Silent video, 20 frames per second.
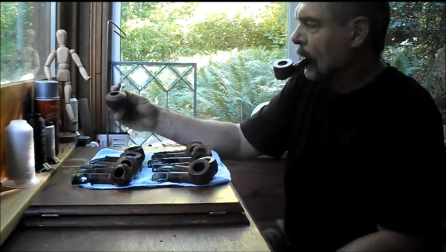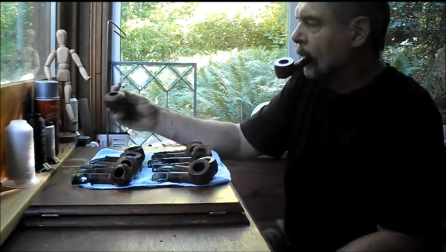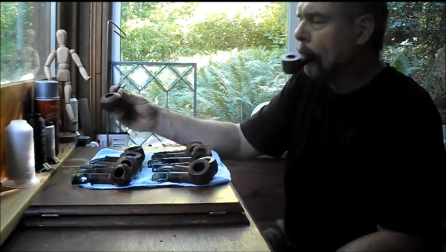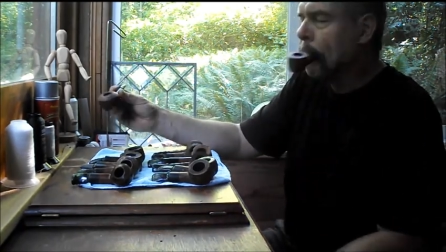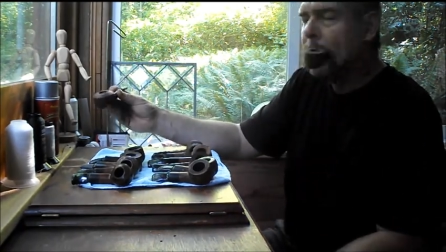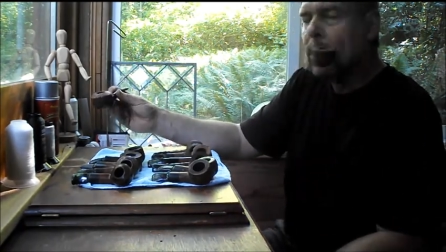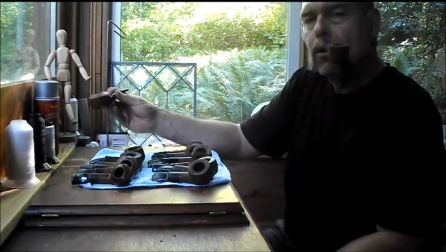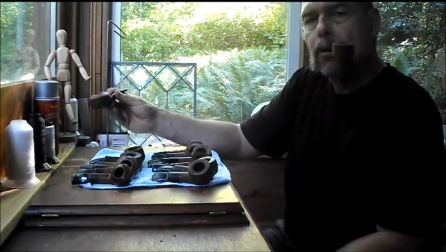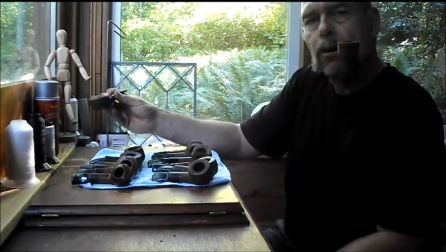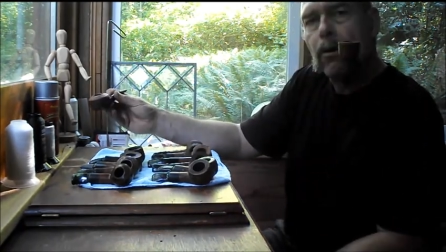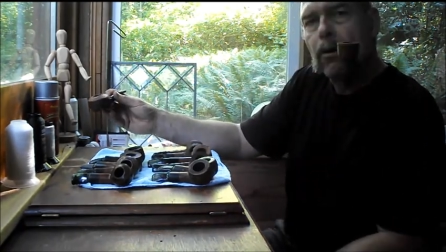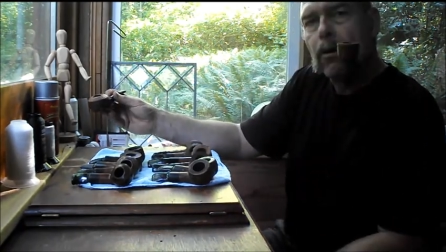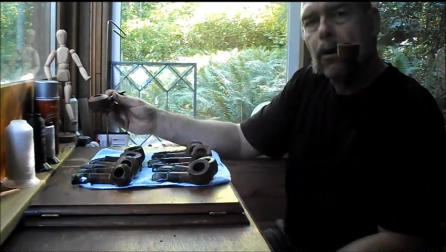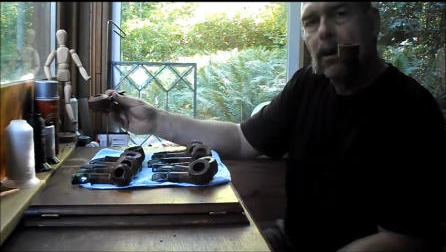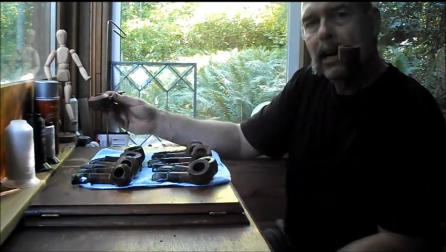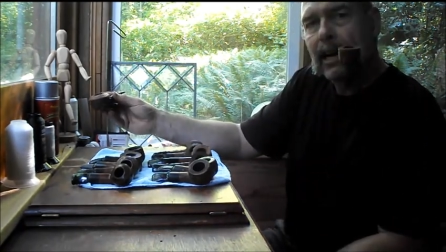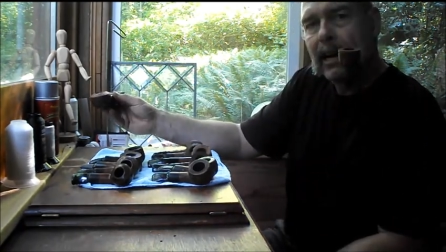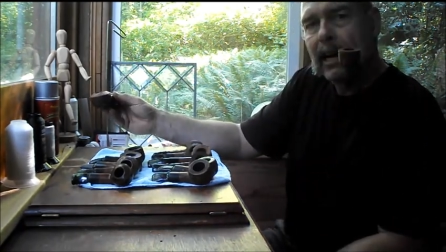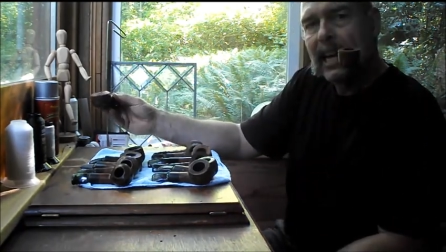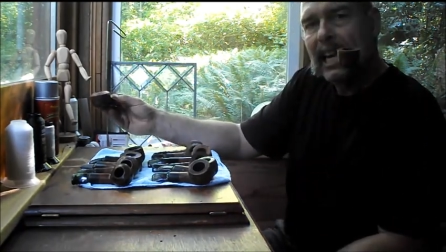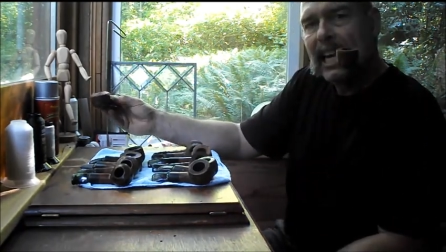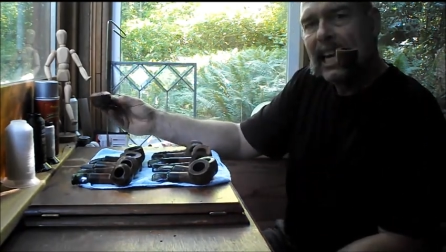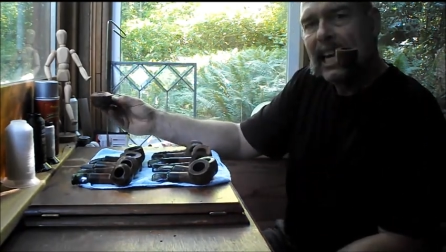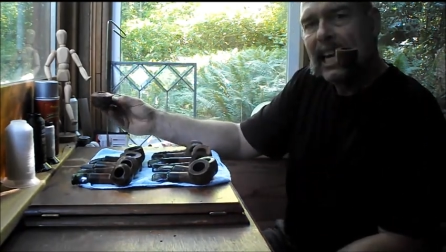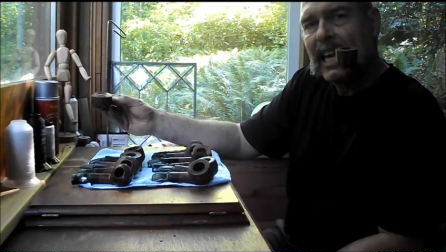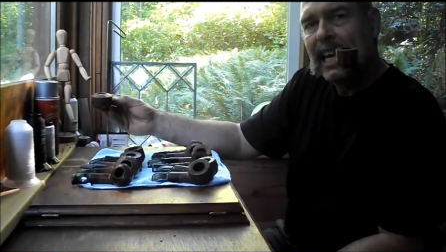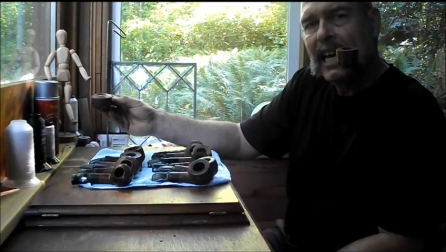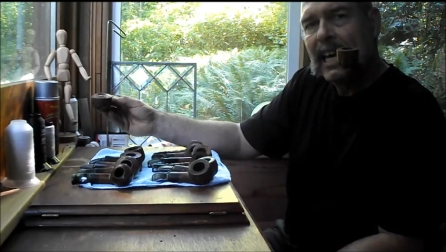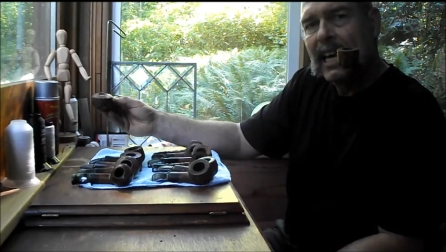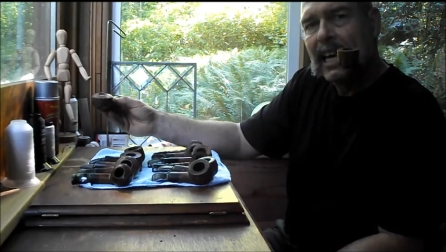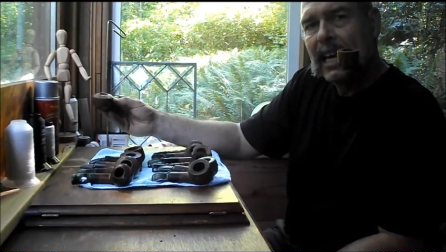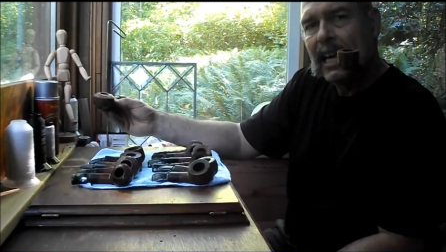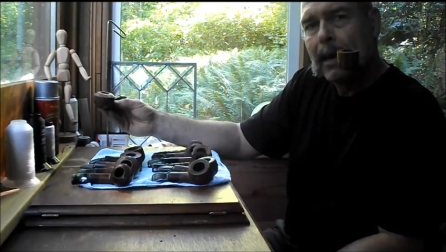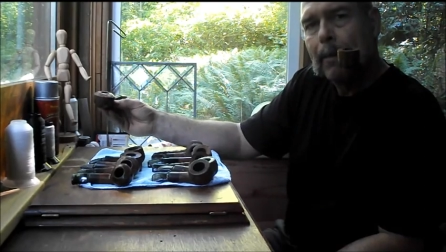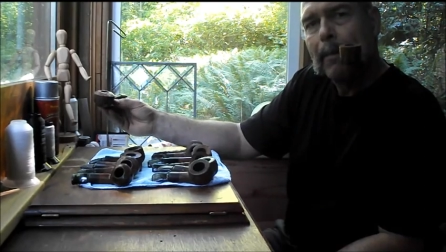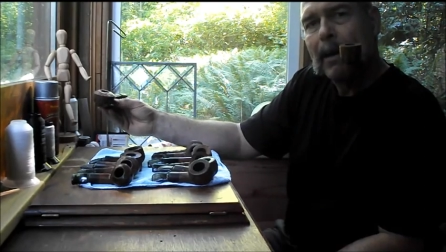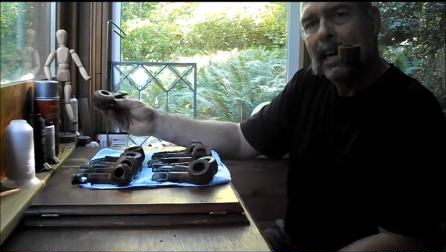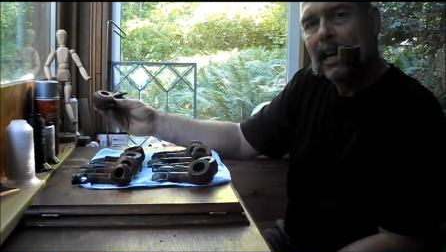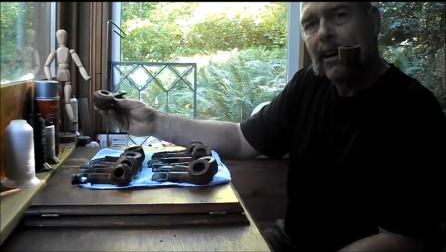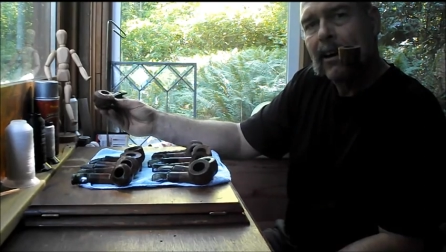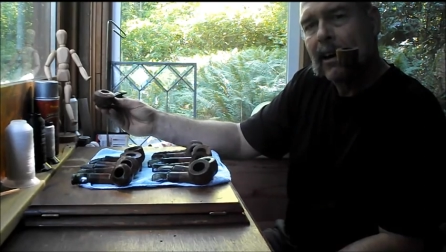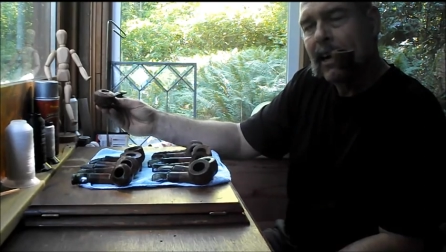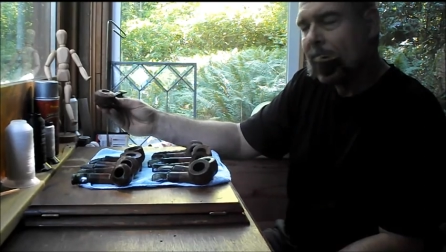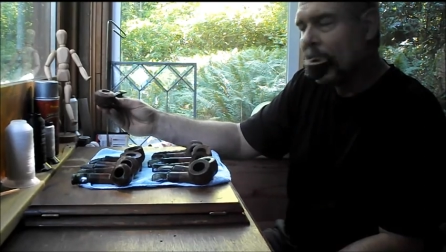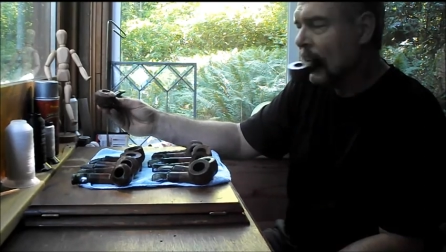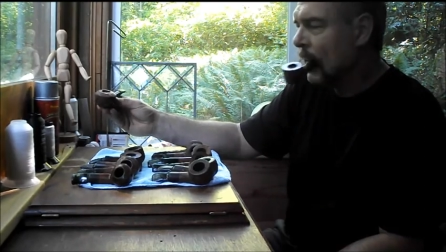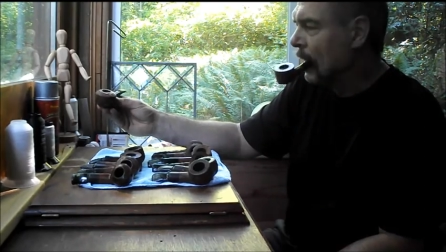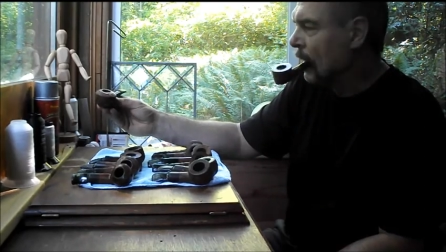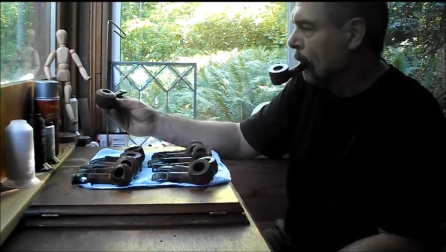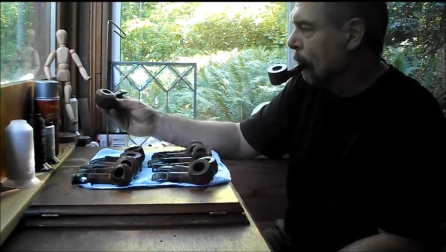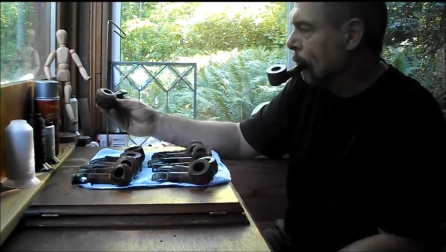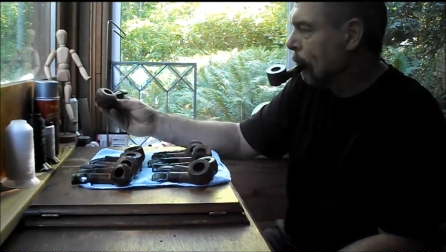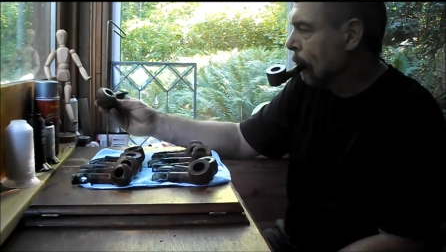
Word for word: M-O-O-R-E-M-A-R-K.